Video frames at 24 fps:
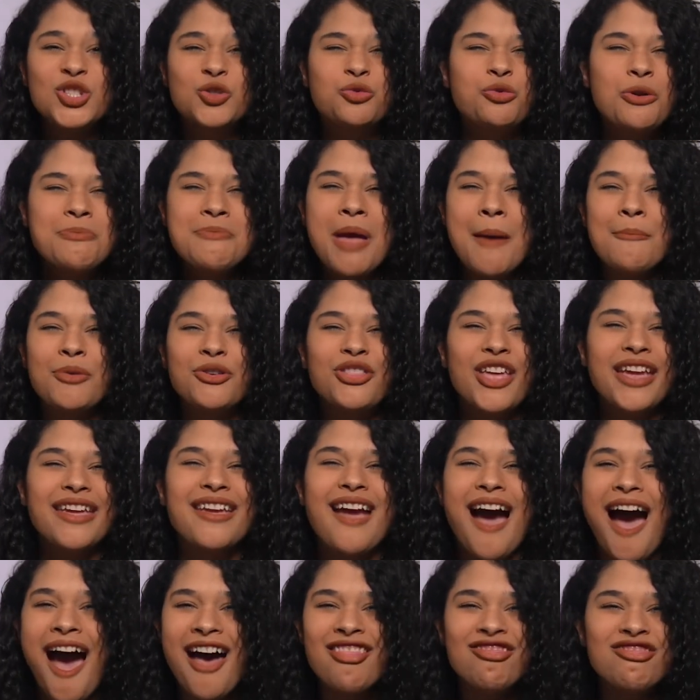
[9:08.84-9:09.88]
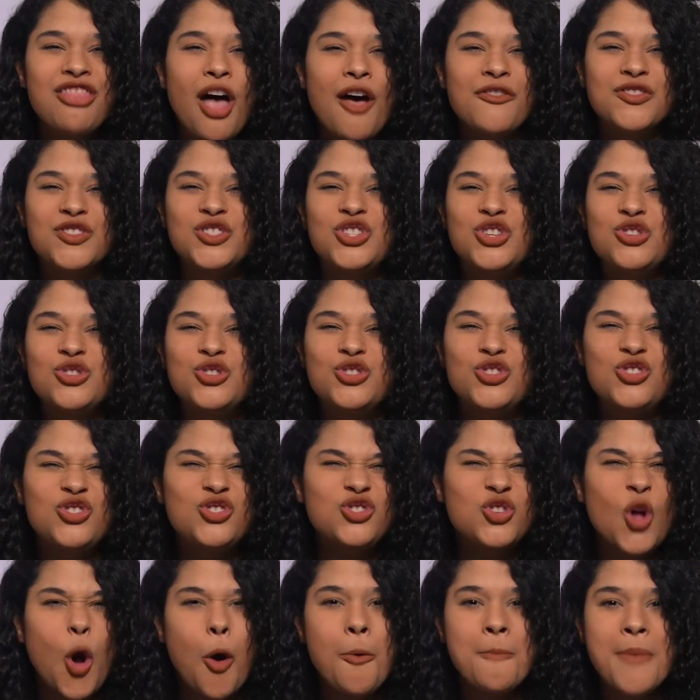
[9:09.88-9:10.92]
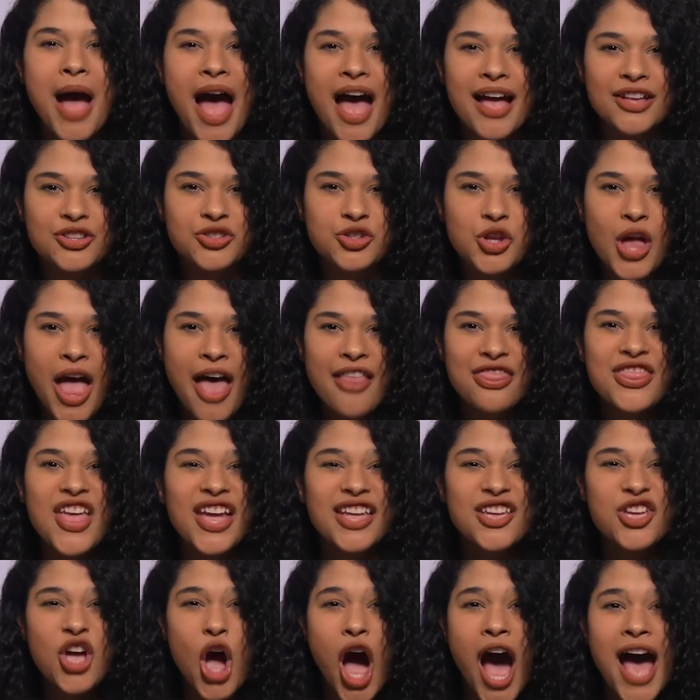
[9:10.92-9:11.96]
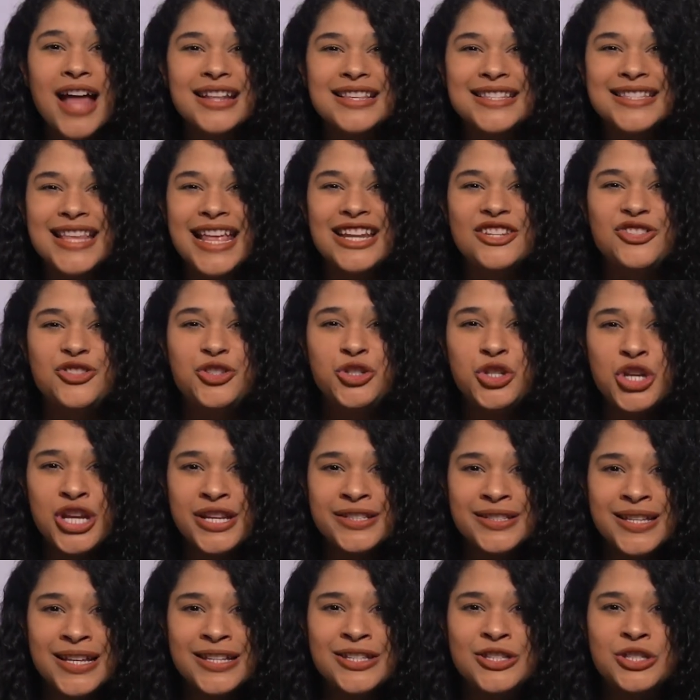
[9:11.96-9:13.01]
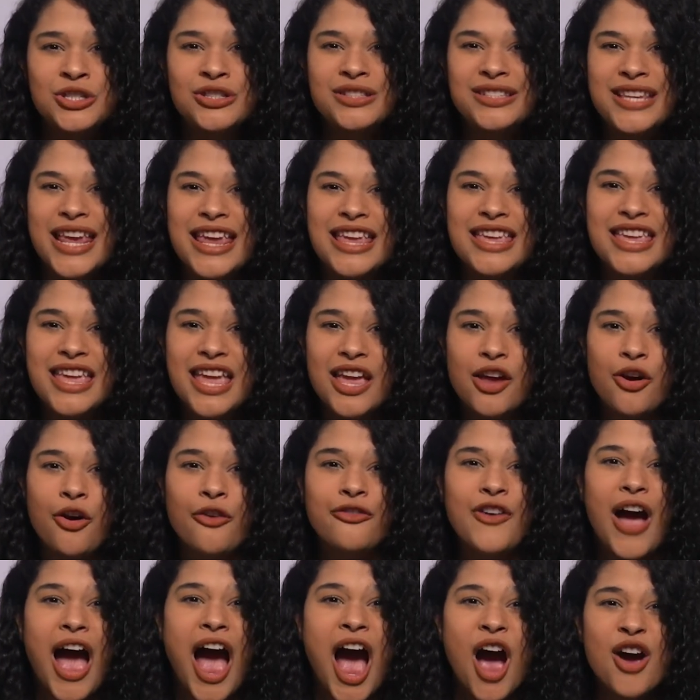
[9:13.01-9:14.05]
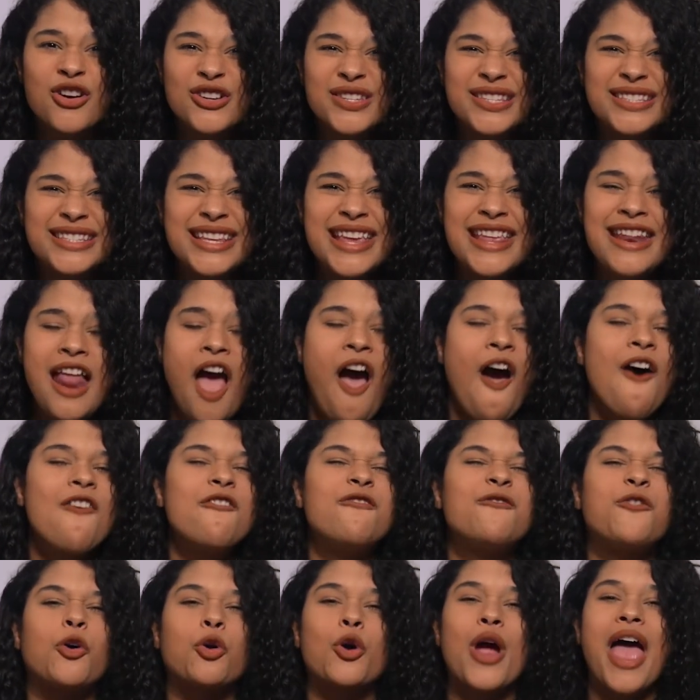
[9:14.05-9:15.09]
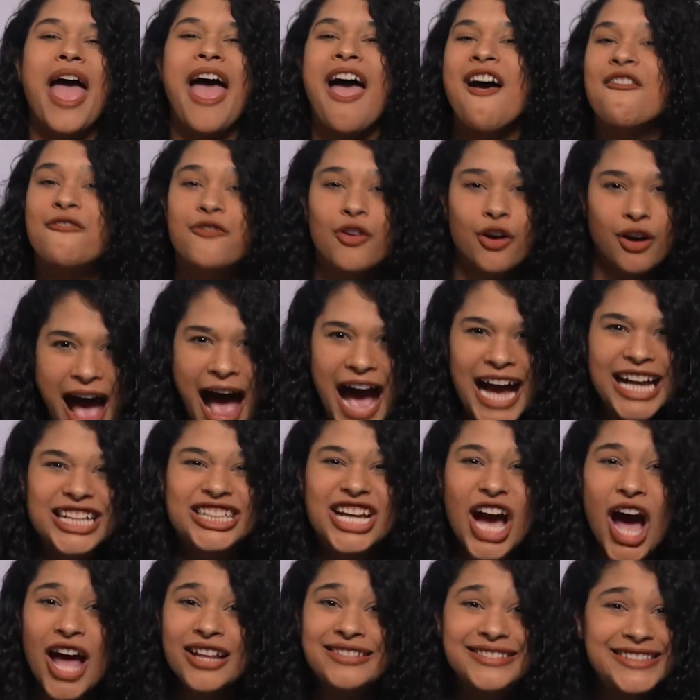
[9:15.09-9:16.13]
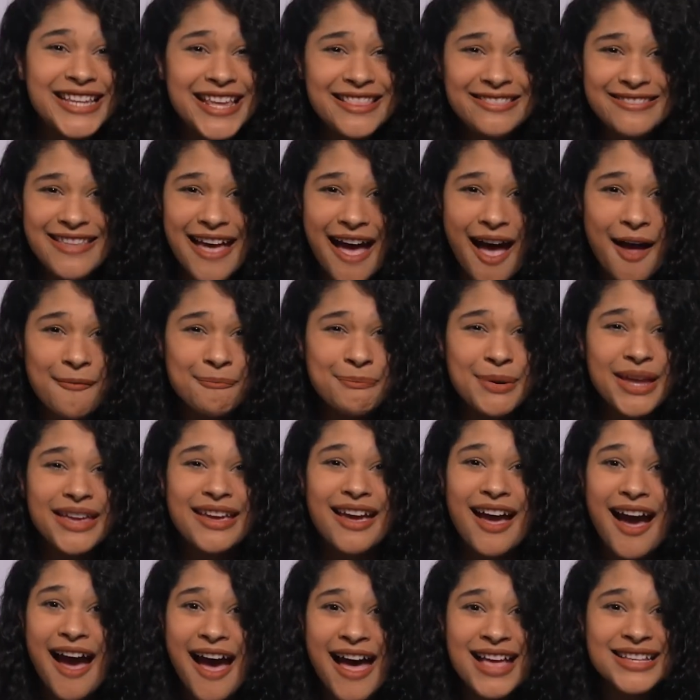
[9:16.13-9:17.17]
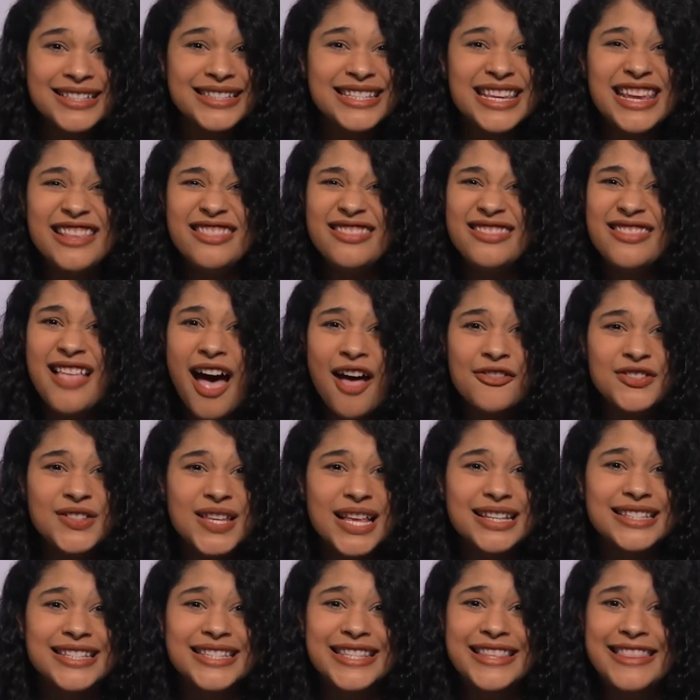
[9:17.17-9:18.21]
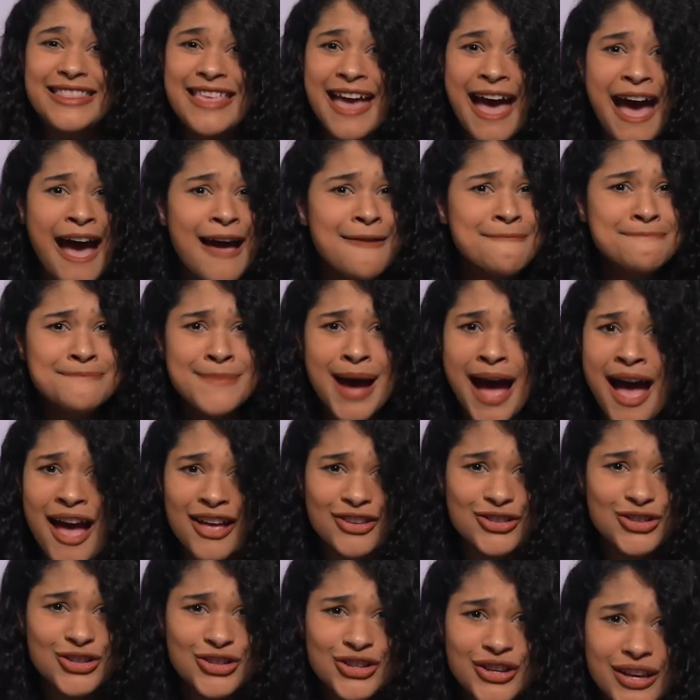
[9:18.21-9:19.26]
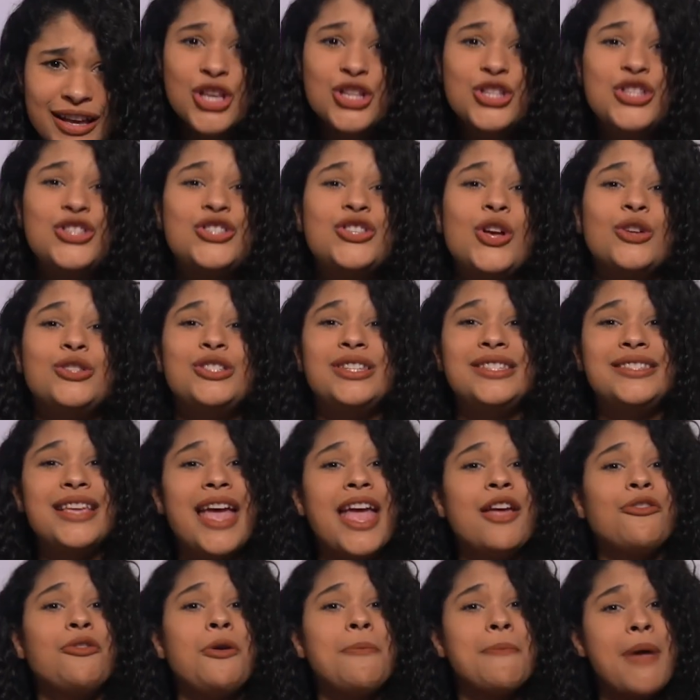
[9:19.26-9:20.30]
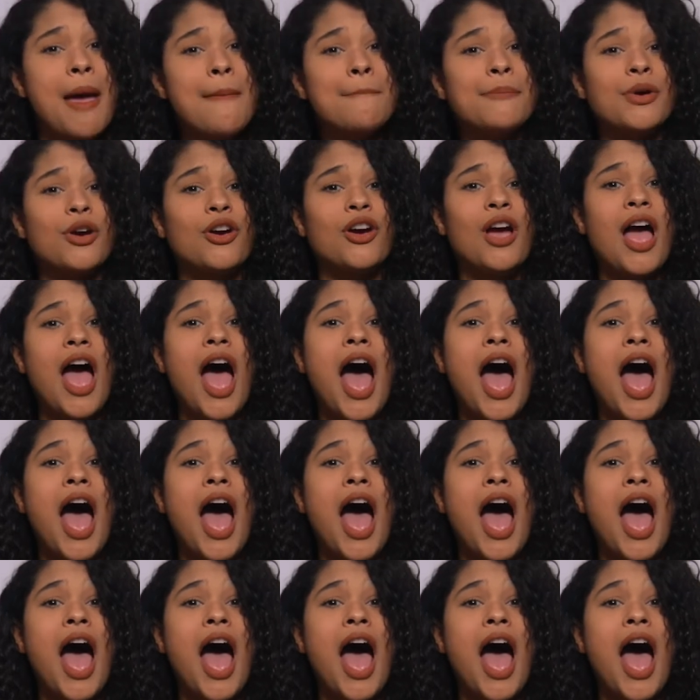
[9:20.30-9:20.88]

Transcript: remember that God loves you so much that God sent Jesus to take care of our sin forever. God did that because he loves us that much. So today, remember